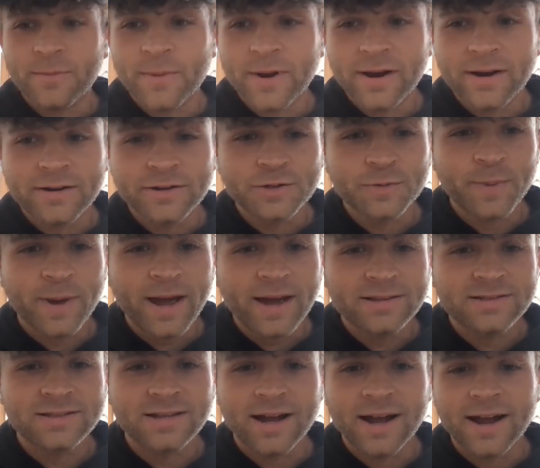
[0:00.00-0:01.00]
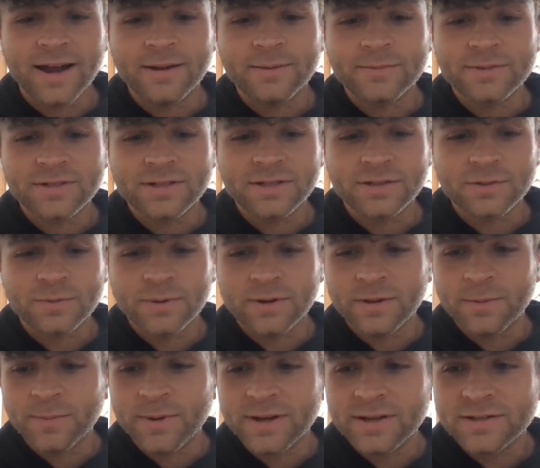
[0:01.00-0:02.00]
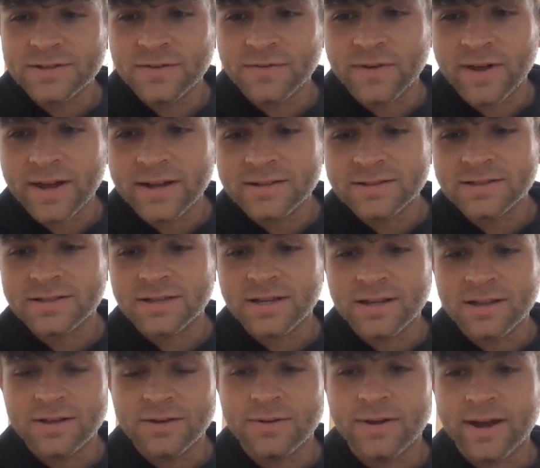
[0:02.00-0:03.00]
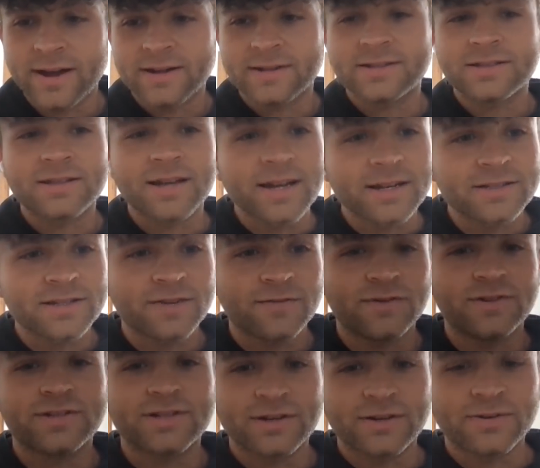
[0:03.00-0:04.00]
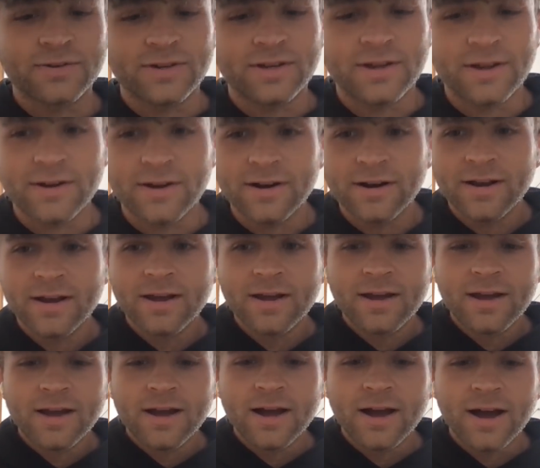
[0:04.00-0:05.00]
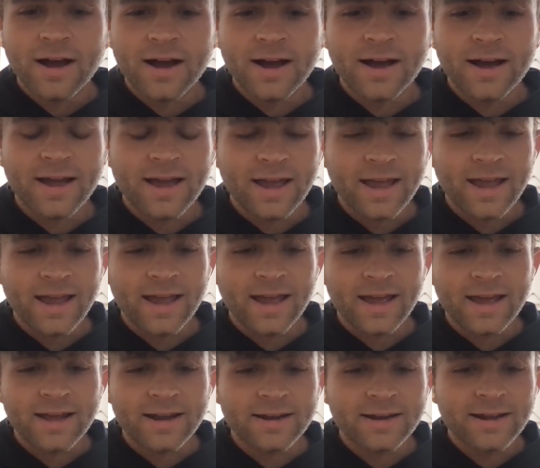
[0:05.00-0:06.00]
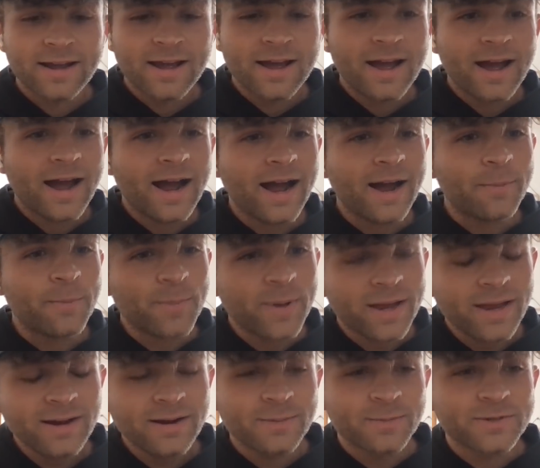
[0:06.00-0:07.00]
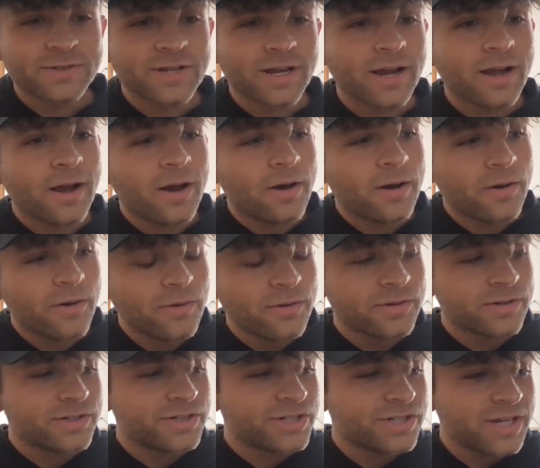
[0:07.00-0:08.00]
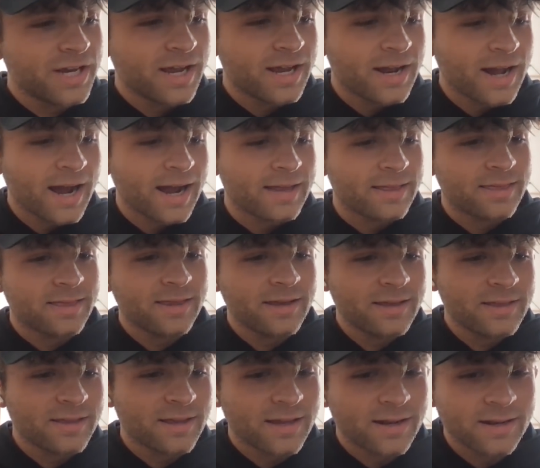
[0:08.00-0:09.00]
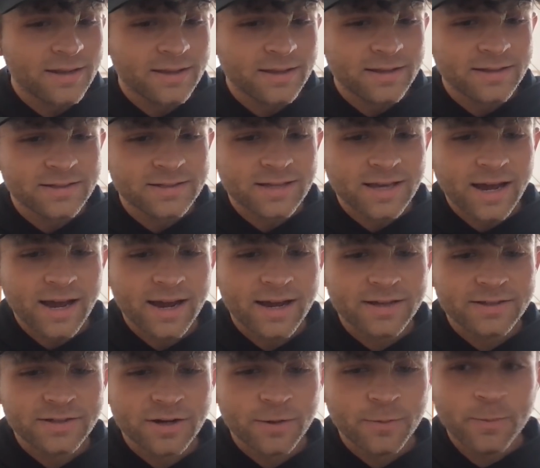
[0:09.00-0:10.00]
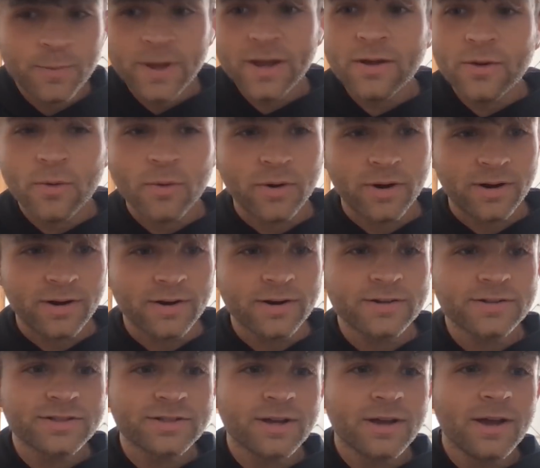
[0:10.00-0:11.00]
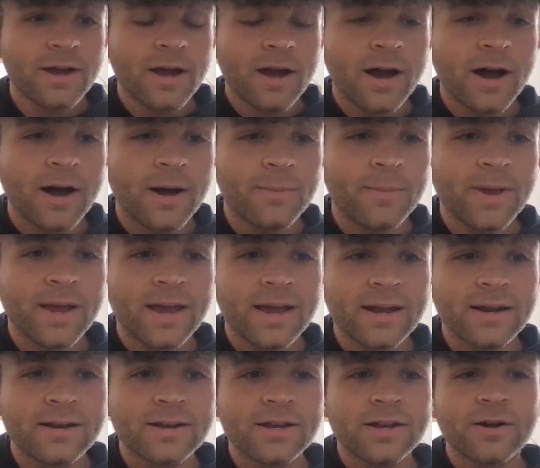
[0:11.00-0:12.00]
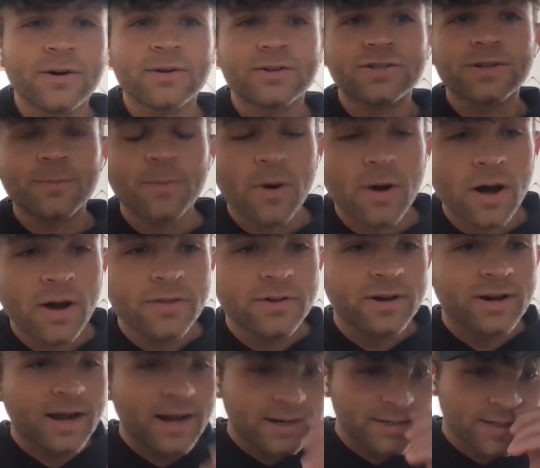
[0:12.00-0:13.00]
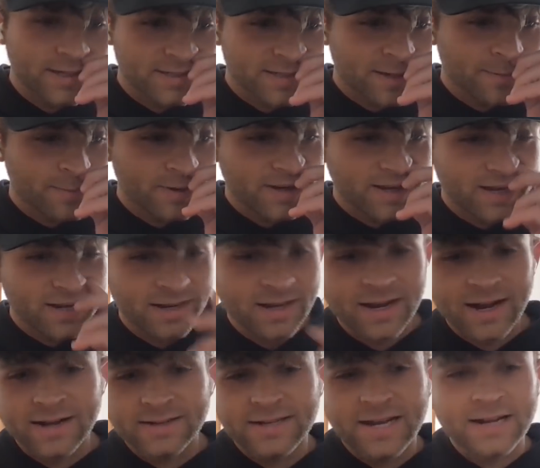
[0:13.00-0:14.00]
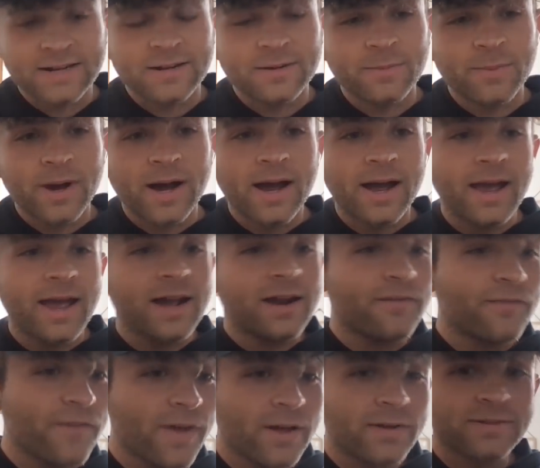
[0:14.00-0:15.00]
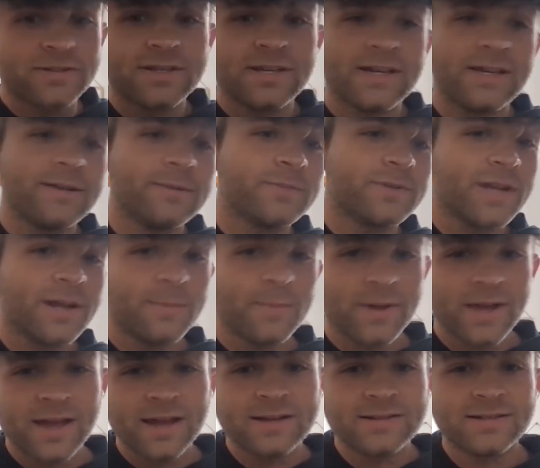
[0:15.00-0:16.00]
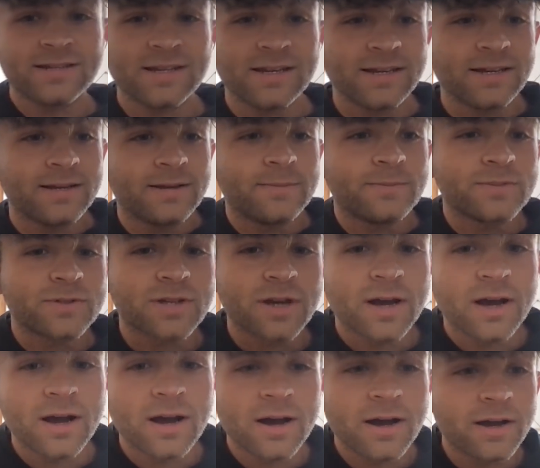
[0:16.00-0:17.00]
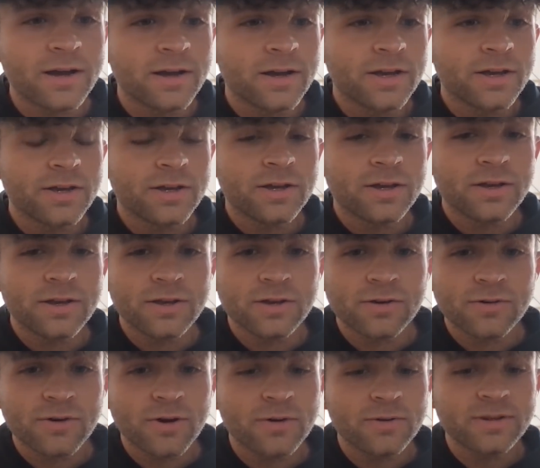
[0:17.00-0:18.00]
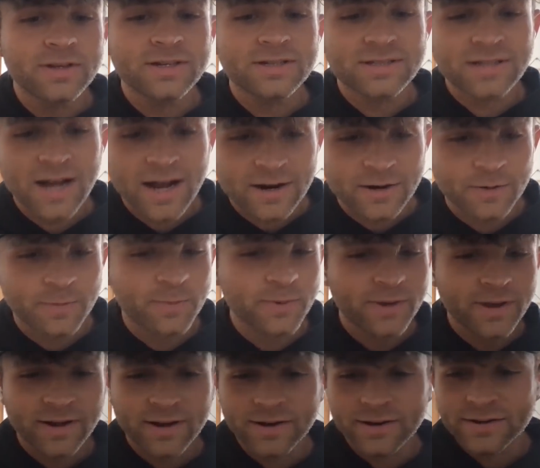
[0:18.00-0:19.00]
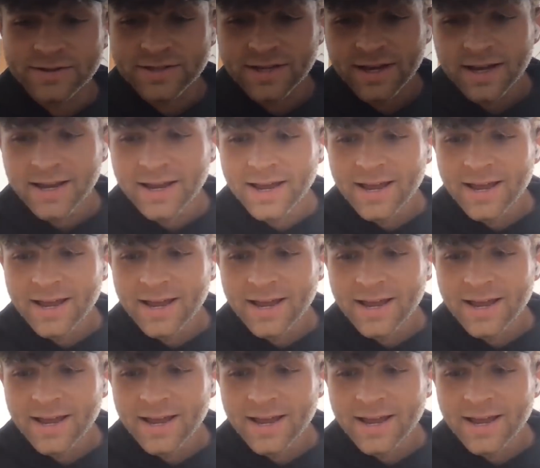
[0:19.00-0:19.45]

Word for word: America's pastimes. It's one of the biggest events in the United States every single year. Uh, and I pinged him. I was like, holy shit, I think that these guys are Bitcoiners. Um, and you know, some other contexts I've been getting contacted by NFL teams, NBA teams, uh, EuroLeague soccer players.